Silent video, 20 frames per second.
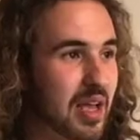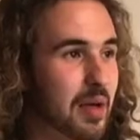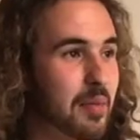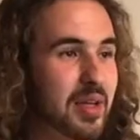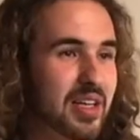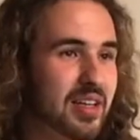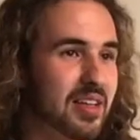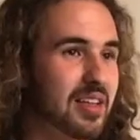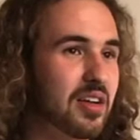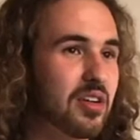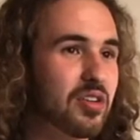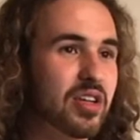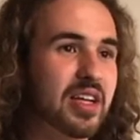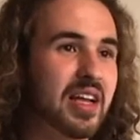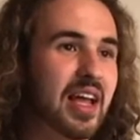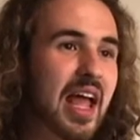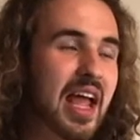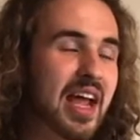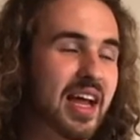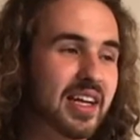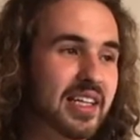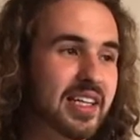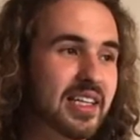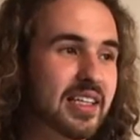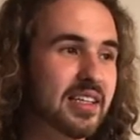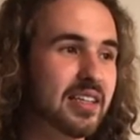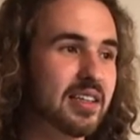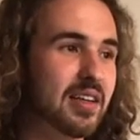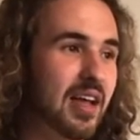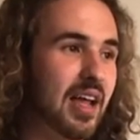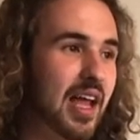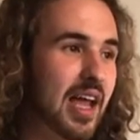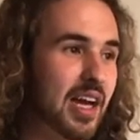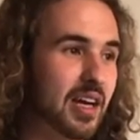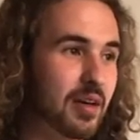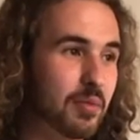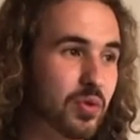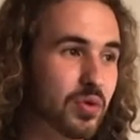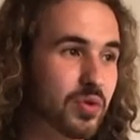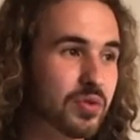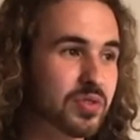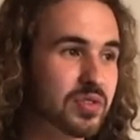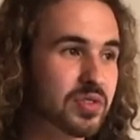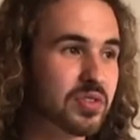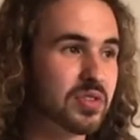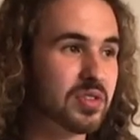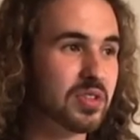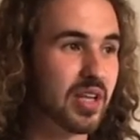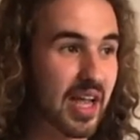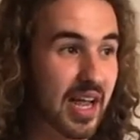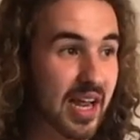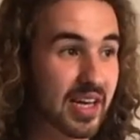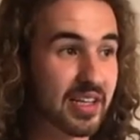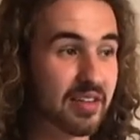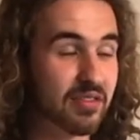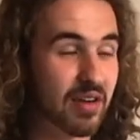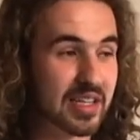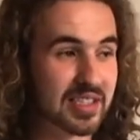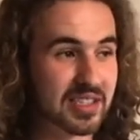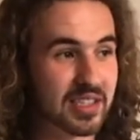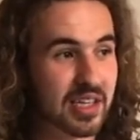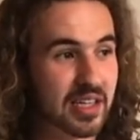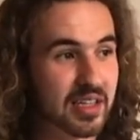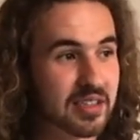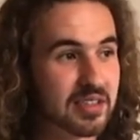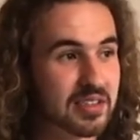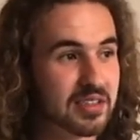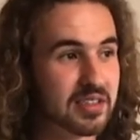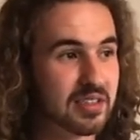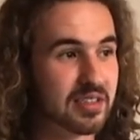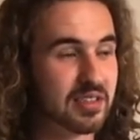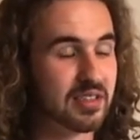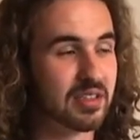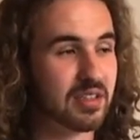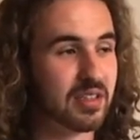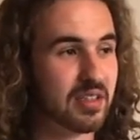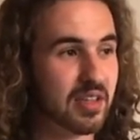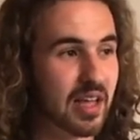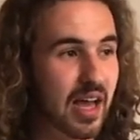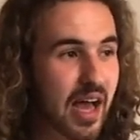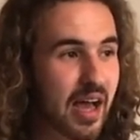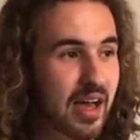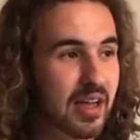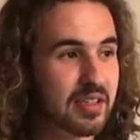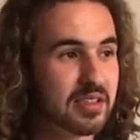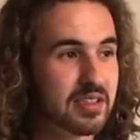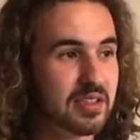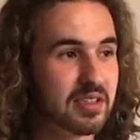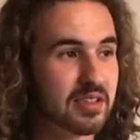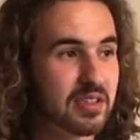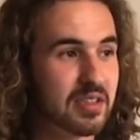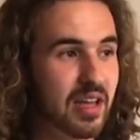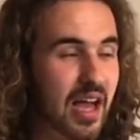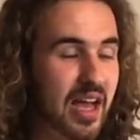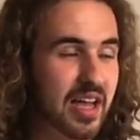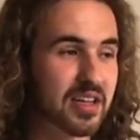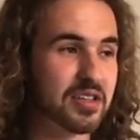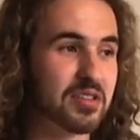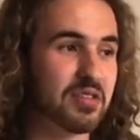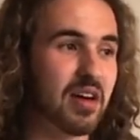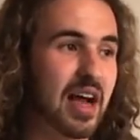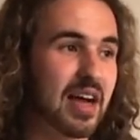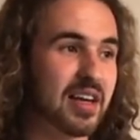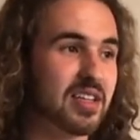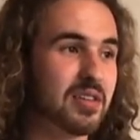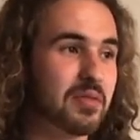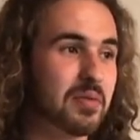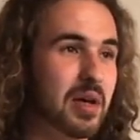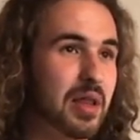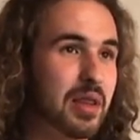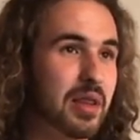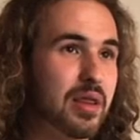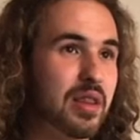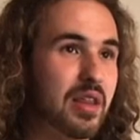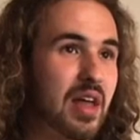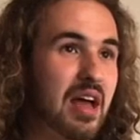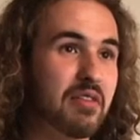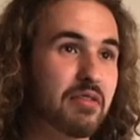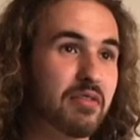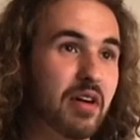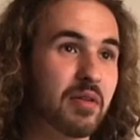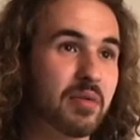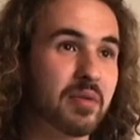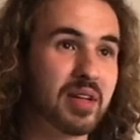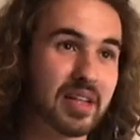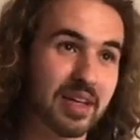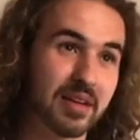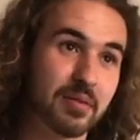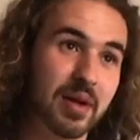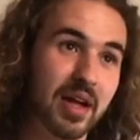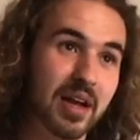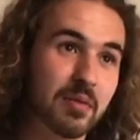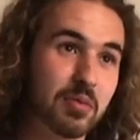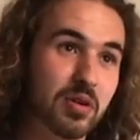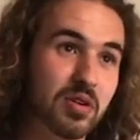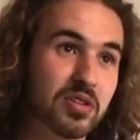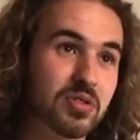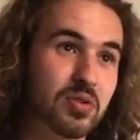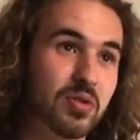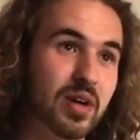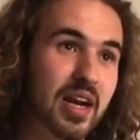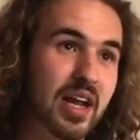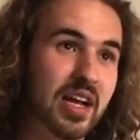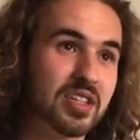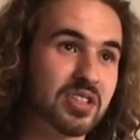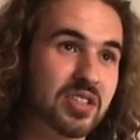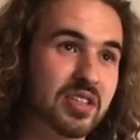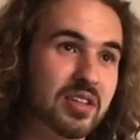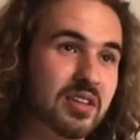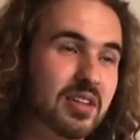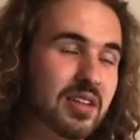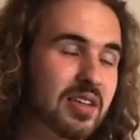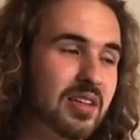I mean, literally any animals, any residents that I interacted with, I felt like we had a personal connection.